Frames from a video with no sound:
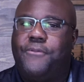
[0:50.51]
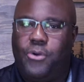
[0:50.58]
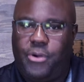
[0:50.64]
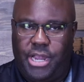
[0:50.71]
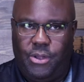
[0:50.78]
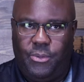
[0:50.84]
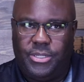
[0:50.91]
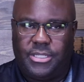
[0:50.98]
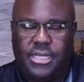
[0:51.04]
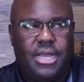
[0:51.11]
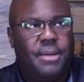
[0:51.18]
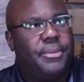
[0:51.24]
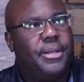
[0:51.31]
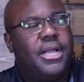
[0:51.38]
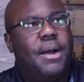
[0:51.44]
Fourgate Whiskey
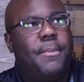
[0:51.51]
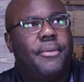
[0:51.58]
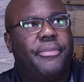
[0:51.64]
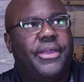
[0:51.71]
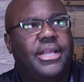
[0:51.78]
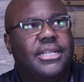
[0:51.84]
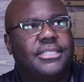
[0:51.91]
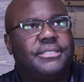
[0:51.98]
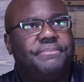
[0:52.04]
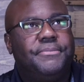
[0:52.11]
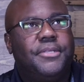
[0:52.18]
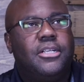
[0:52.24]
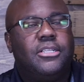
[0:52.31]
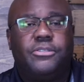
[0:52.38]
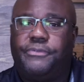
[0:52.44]
Company? A couple of things.
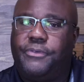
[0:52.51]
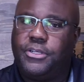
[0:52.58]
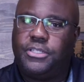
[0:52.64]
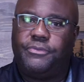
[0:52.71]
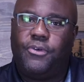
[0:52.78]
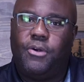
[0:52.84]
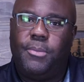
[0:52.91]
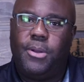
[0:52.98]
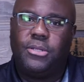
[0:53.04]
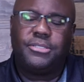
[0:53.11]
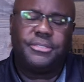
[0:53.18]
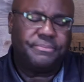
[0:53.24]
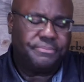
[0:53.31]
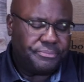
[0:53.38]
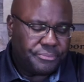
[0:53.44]
So first and
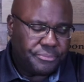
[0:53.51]
foremost,